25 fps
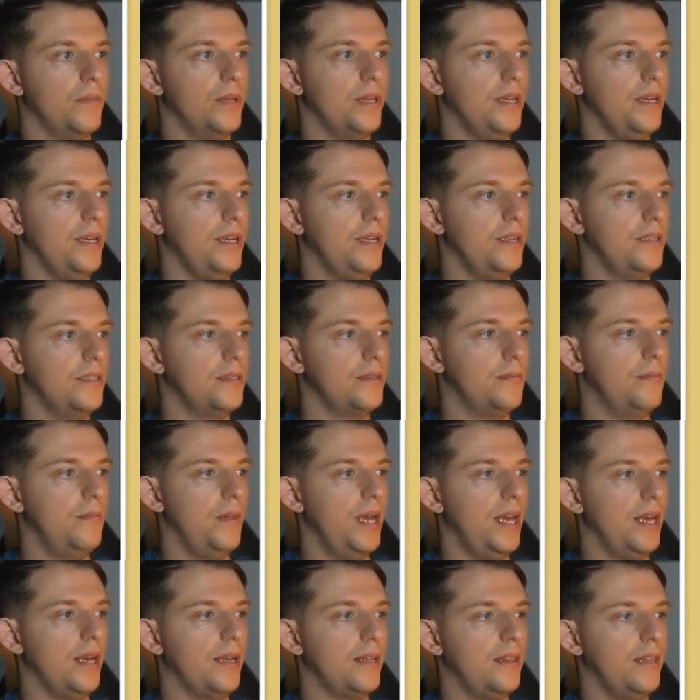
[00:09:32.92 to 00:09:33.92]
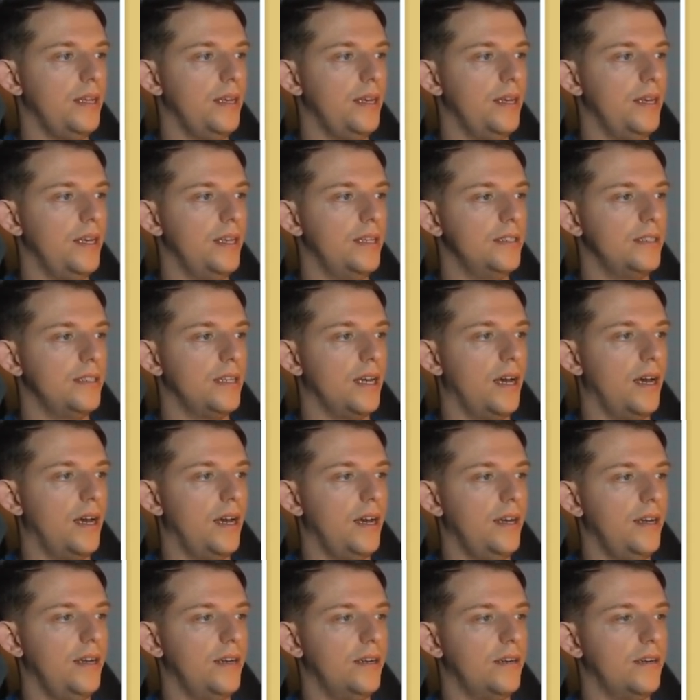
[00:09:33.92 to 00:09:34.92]
Please make the
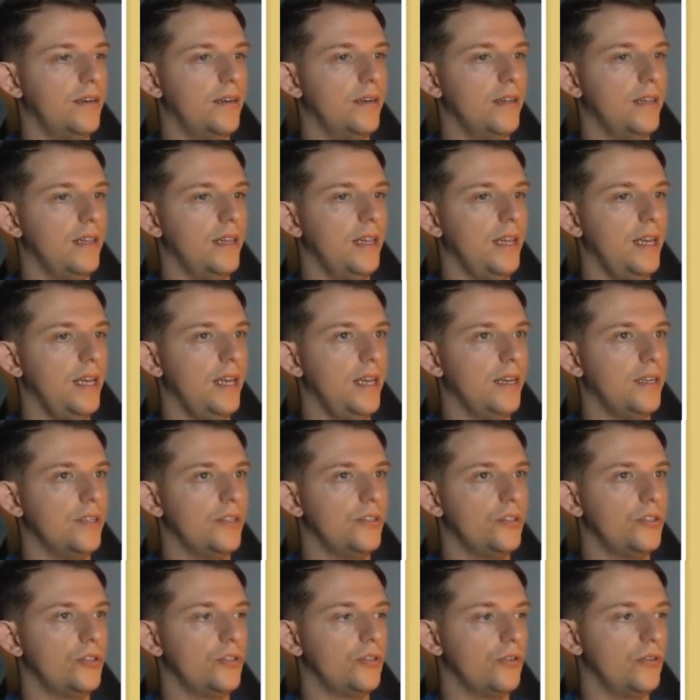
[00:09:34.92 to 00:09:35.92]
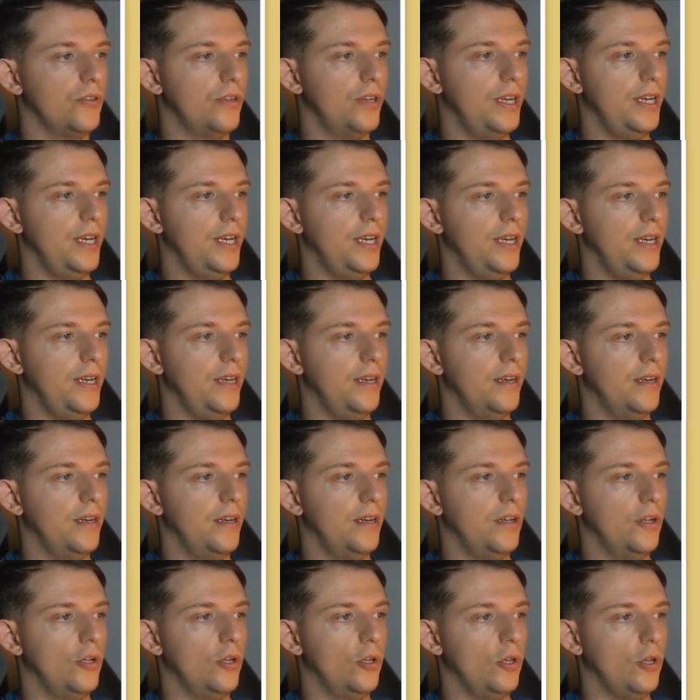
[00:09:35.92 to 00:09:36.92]
entire link tree
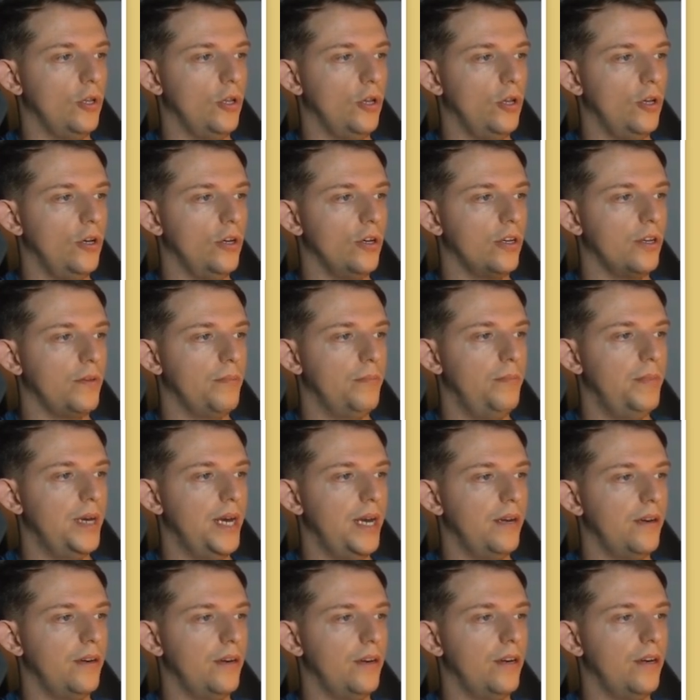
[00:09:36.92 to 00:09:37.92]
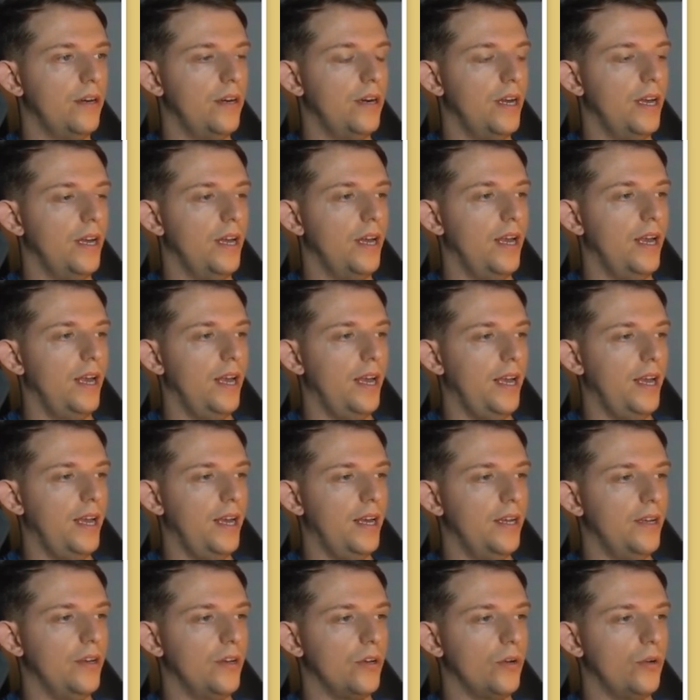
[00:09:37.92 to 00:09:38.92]
look better
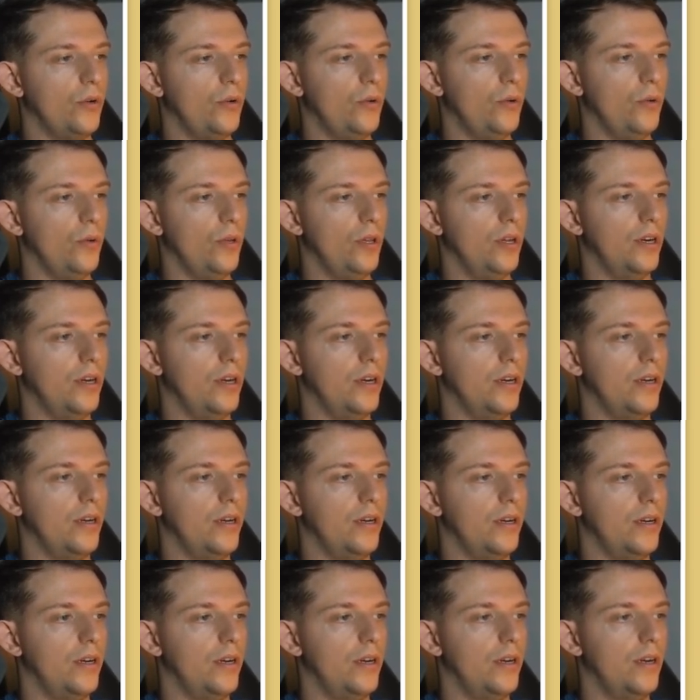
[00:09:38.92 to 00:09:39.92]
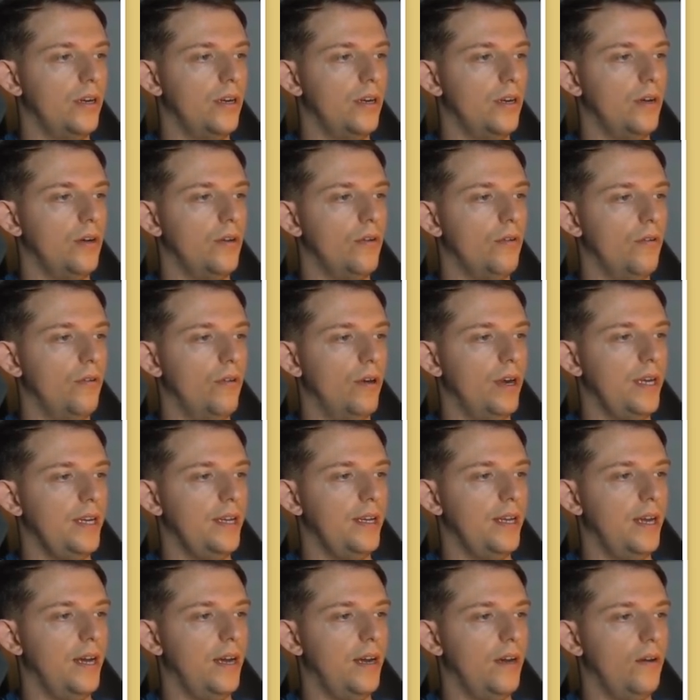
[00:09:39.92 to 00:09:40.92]
and cooler. Right
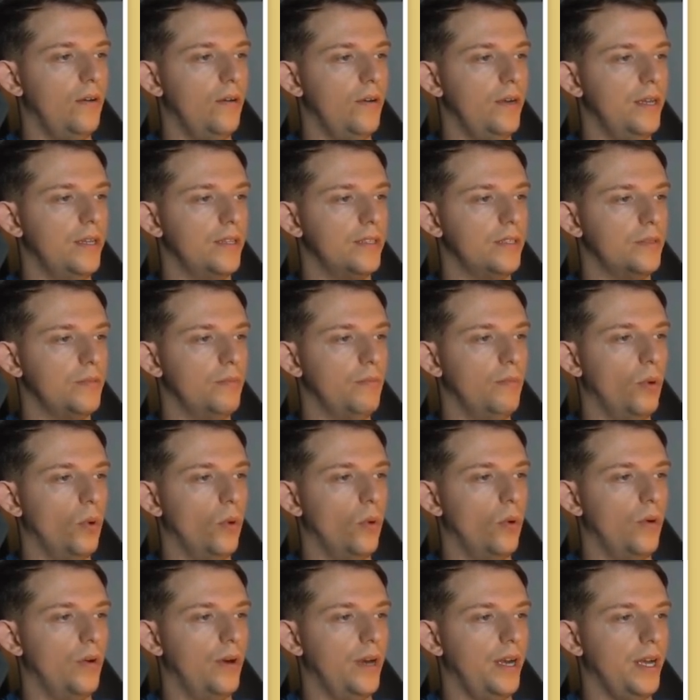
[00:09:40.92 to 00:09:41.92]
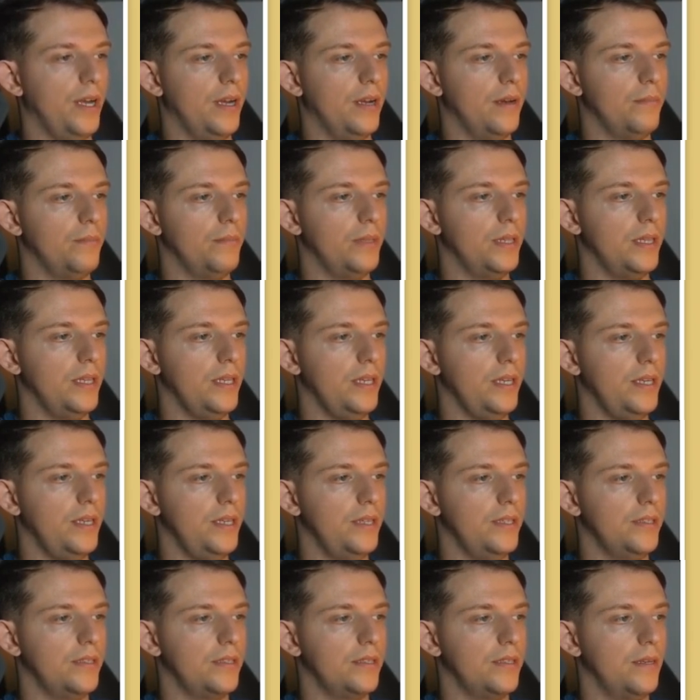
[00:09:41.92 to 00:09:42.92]
now, it's boring.
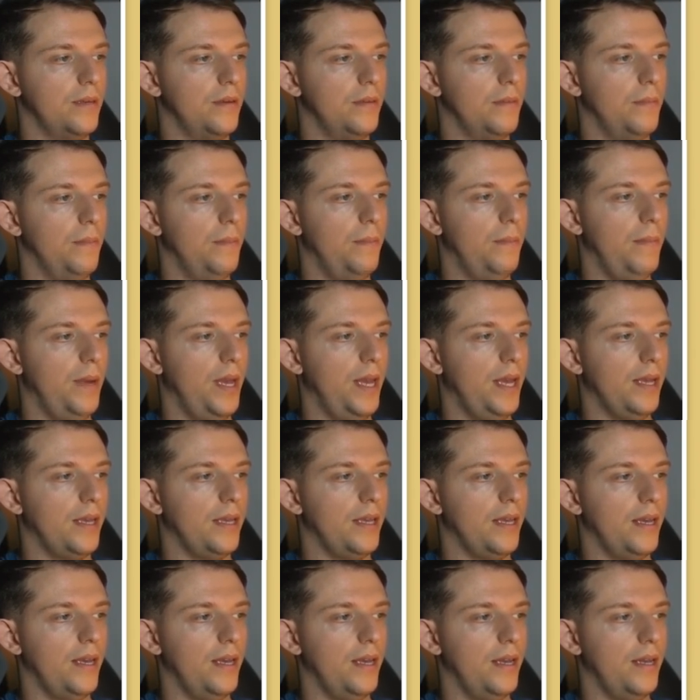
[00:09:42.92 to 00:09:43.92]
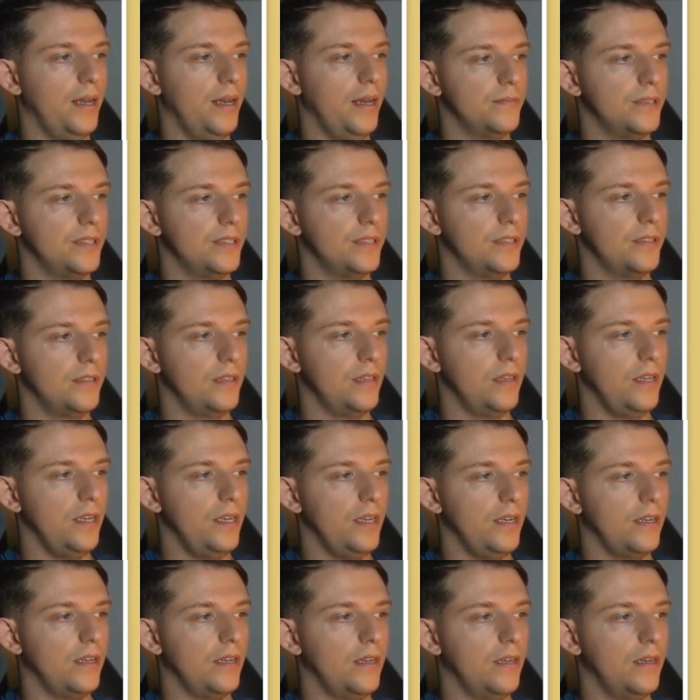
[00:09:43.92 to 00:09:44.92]
Please make it
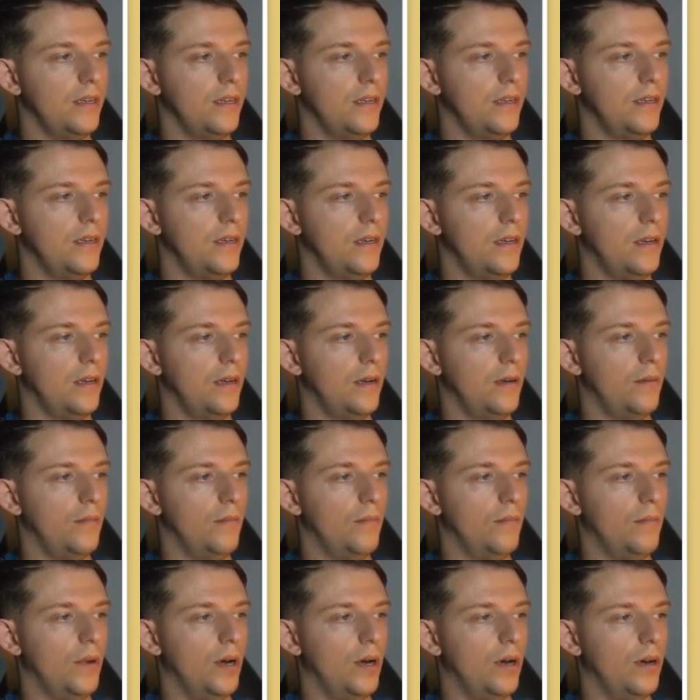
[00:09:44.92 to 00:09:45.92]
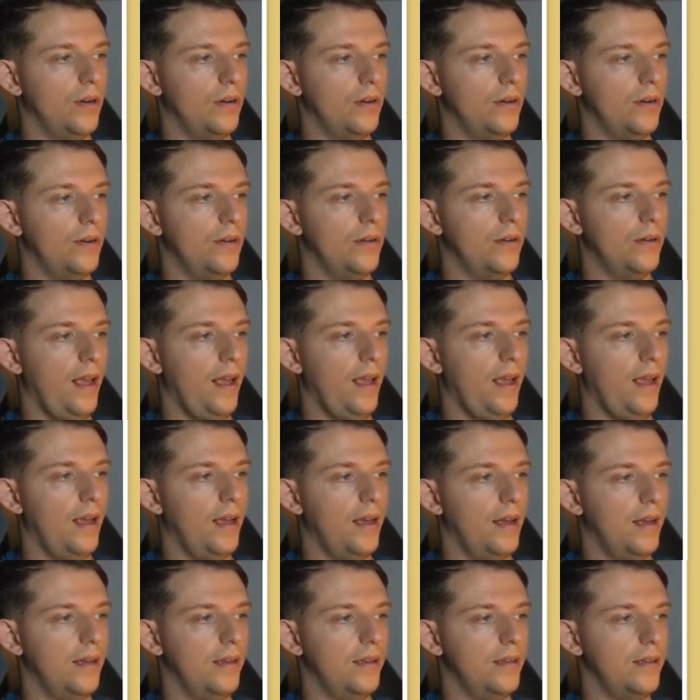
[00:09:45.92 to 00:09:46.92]
sleek, modern,
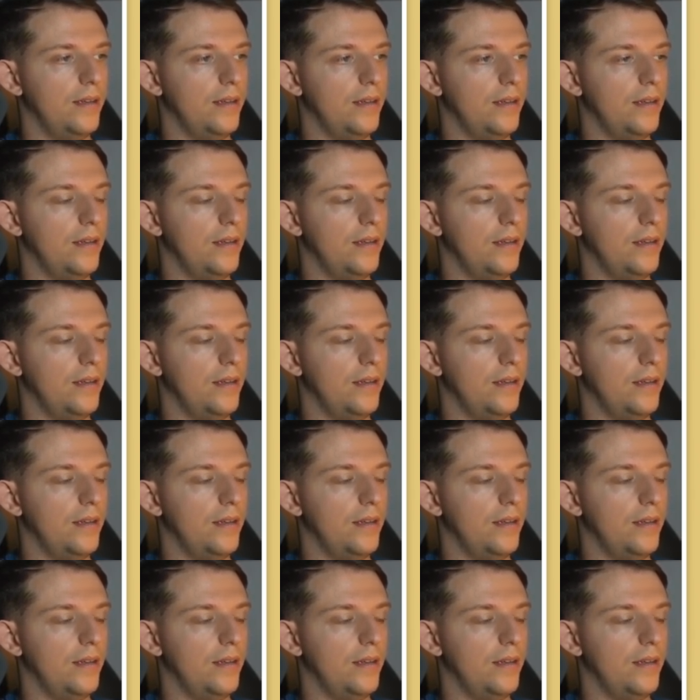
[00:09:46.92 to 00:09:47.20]
and